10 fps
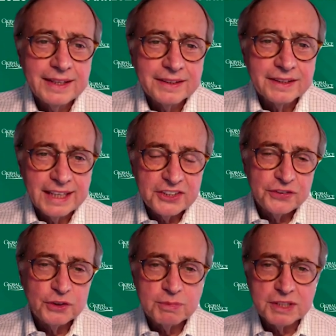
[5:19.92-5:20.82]
The last
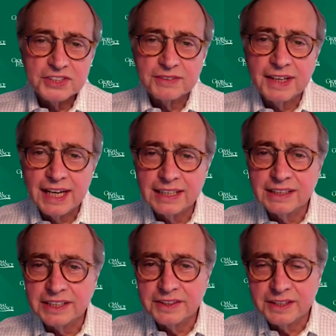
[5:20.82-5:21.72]
few months have
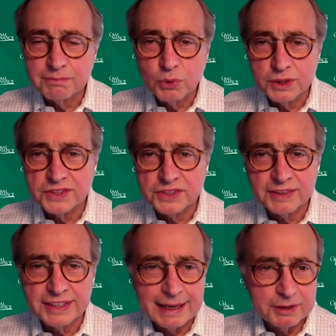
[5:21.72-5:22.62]
highlighted the importance of
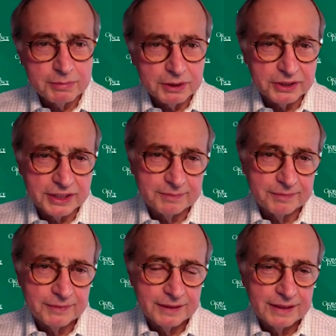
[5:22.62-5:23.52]
adaptability
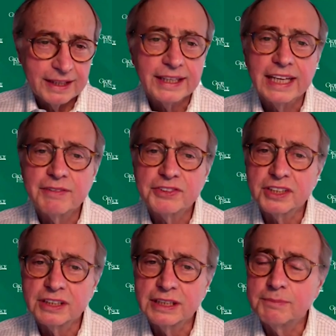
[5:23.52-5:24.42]
and gave us a
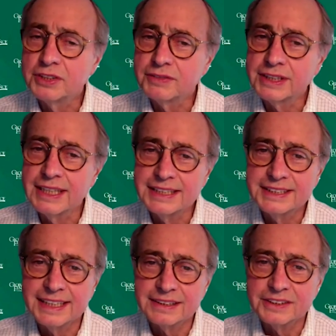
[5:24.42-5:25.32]
glimpse of a
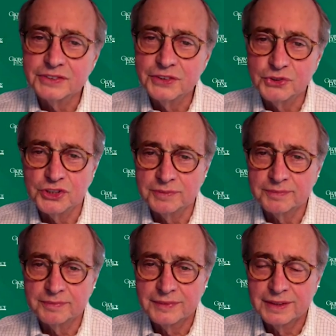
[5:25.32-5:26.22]
contactless future,
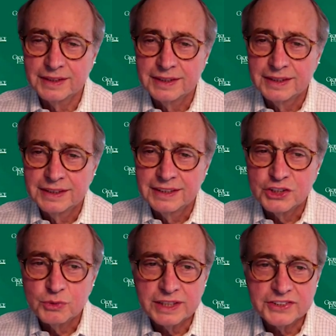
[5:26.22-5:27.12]

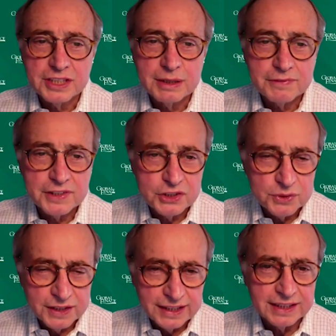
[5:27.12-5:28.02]
as well as some of the new
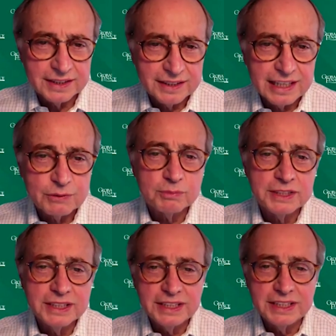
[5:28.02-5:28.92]
thinking that will be
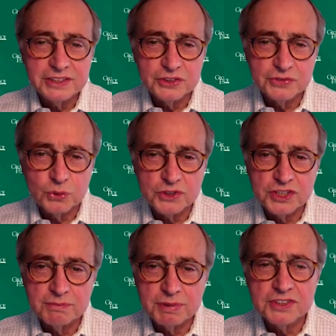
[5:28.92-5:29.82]
key to
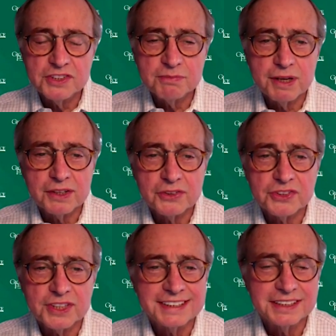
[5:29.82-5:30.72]
forging business models
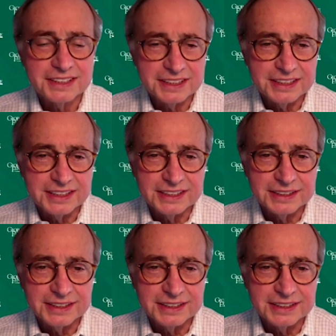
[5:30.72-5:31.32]
that succeed.